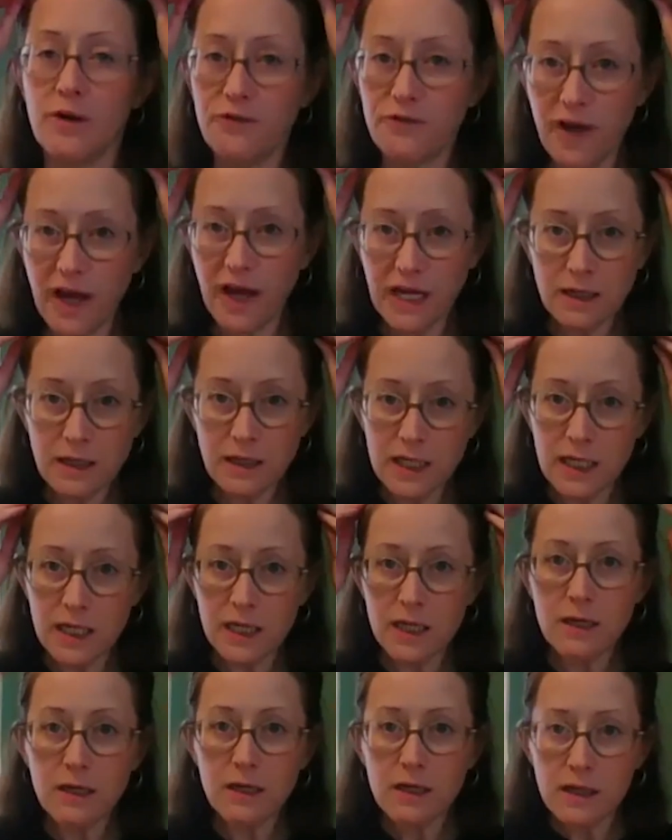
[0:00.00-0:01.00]

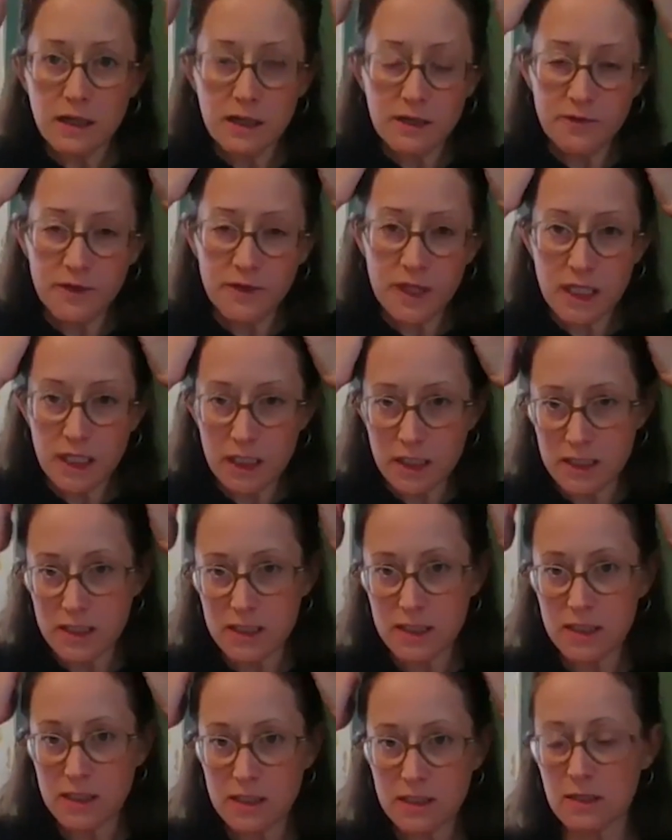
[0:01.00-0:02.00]
Finally, if this
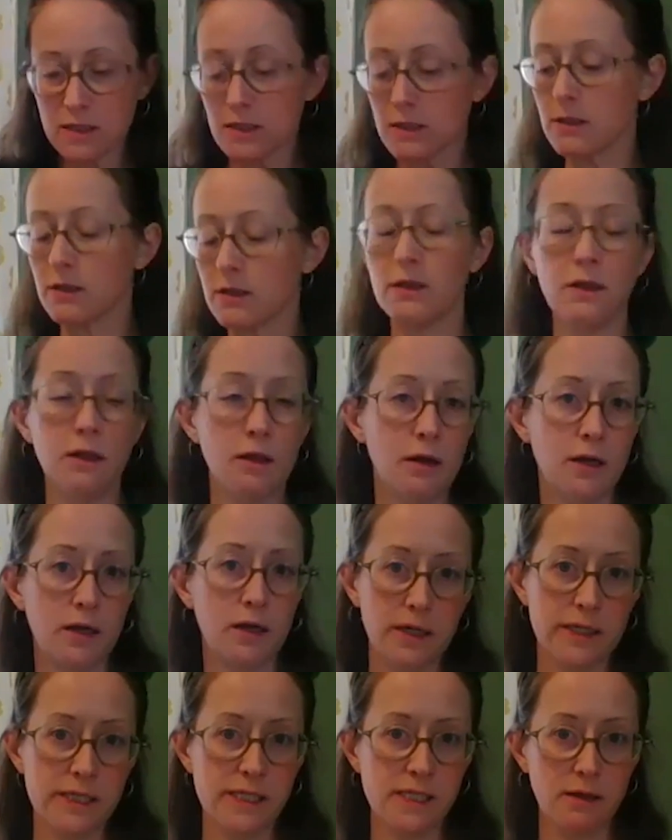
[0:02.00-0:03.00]
look
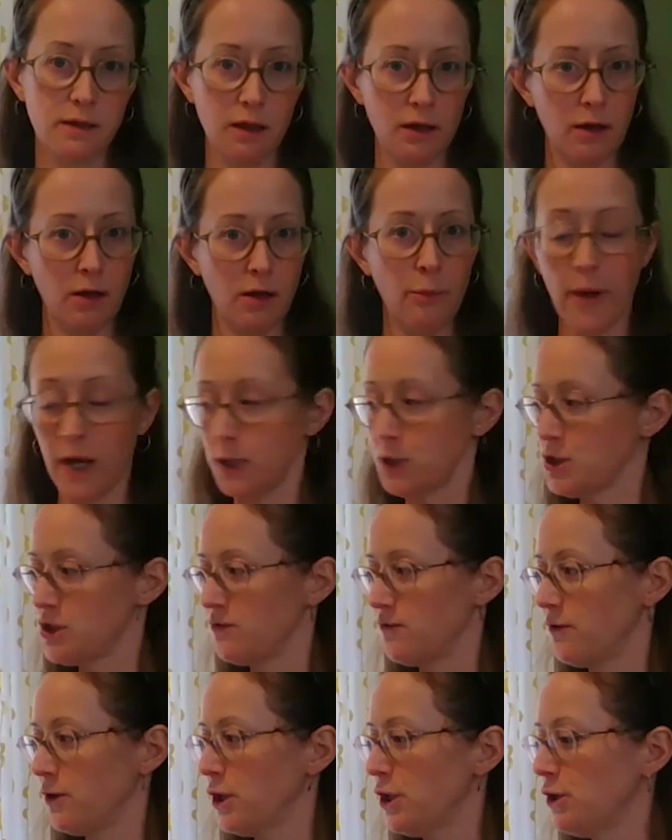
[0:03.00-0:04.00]
is a little much
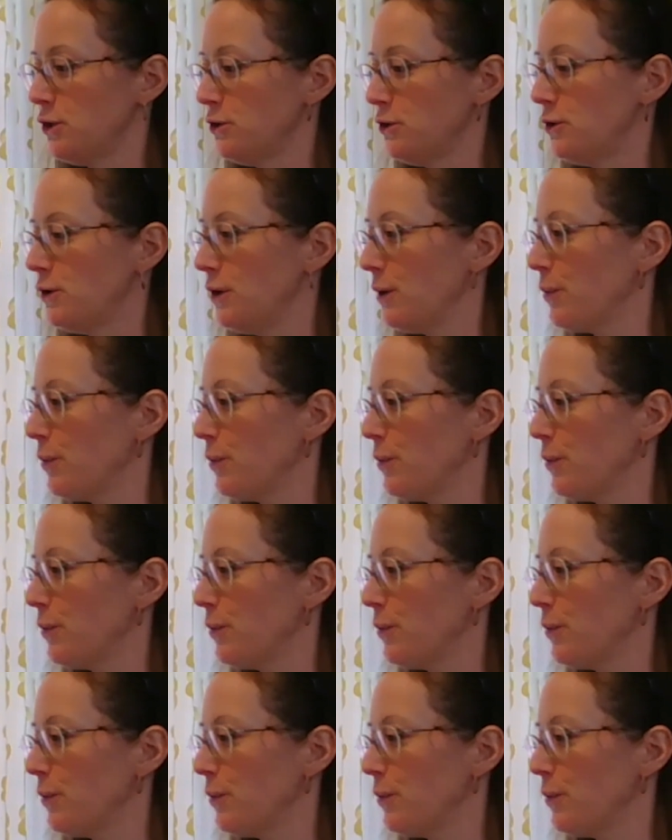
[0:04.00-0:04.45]
for you,